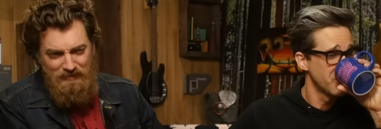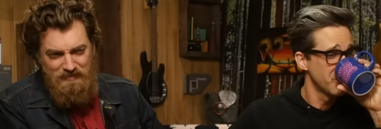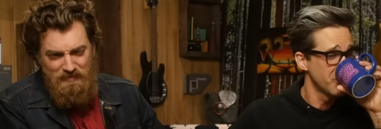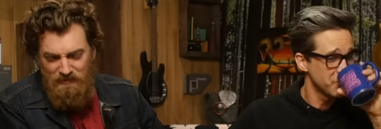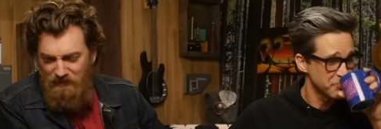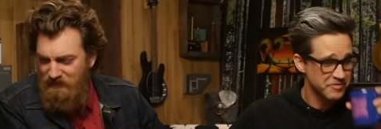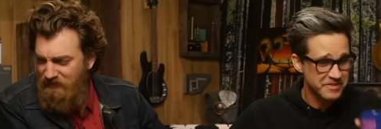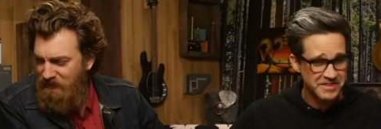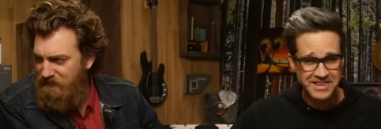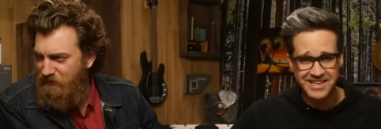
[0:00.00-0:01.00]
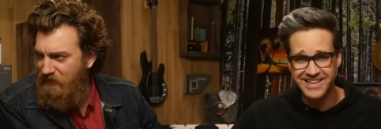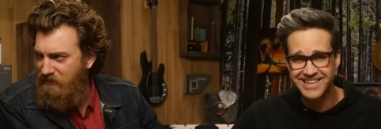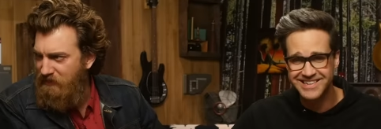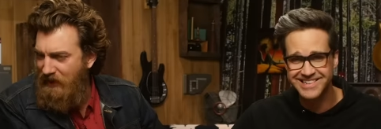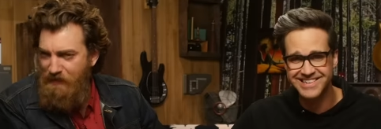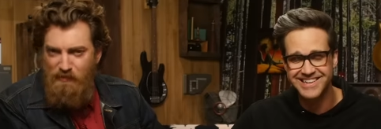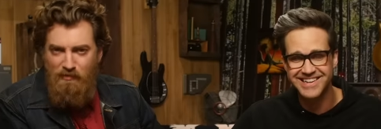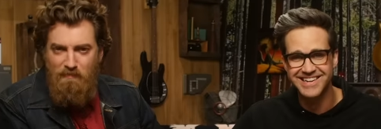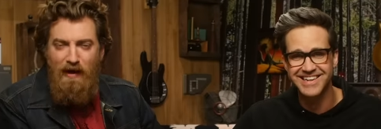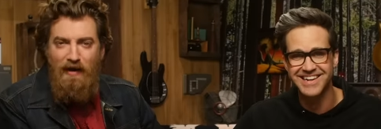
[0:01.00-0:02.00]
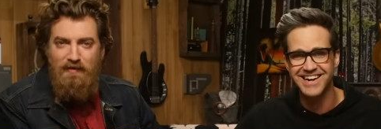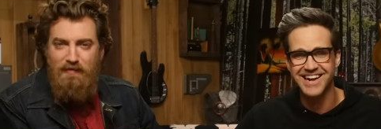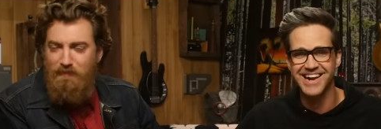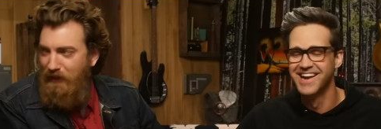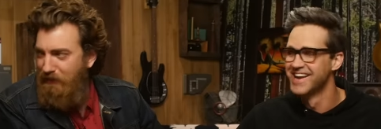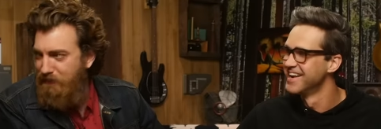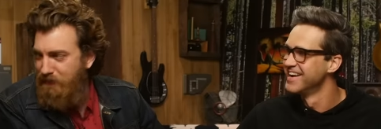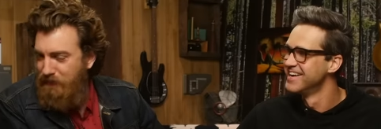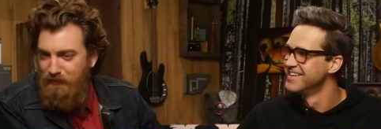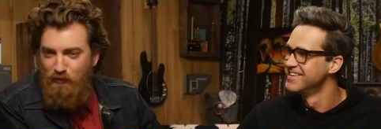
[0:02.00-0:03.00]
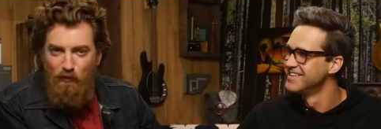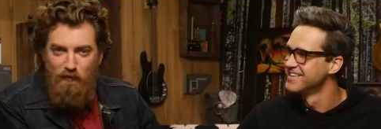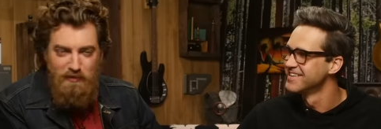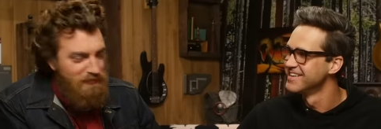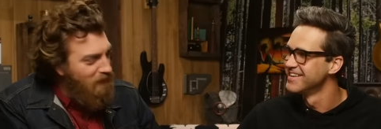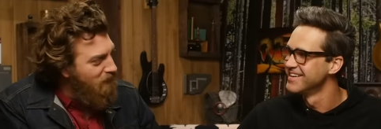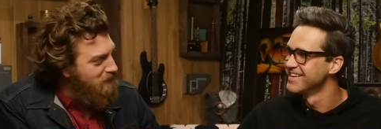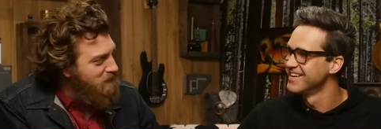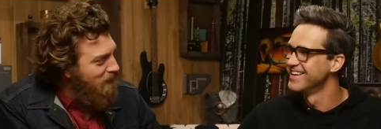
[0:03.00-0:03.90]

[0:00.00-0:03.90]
Speaker 1: Sometimes I think it's better to not be reminded about what we do on this show.